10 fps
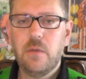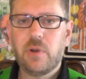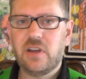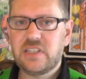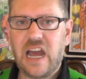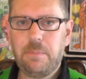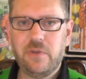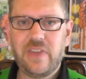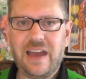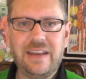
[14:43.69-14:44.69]
But on top
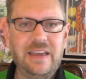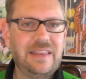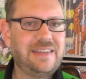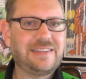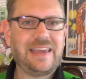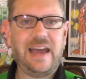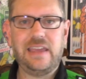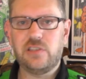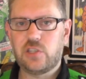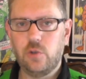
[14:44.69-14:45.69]
of that, this guy
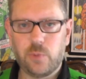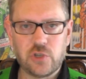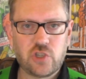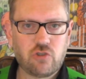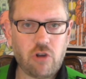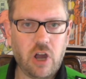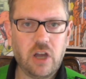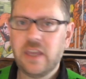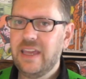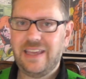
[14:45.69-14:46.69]
is super strong,